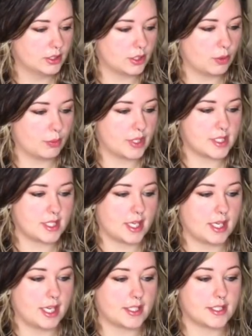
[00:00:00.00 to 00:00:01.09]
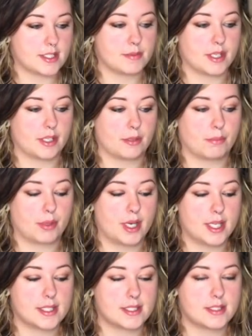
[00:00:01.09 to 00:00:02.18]
So when we say, hey, this is being
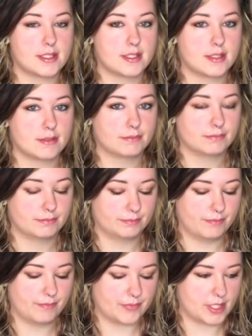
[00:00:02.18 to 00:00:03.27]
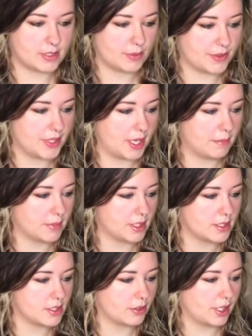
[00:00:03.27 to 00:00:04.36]
compressed, that's what that
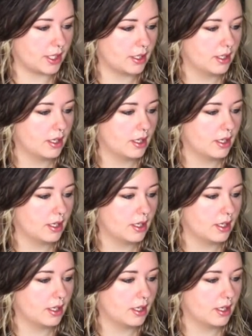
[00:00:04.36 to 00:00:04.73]
means, okay?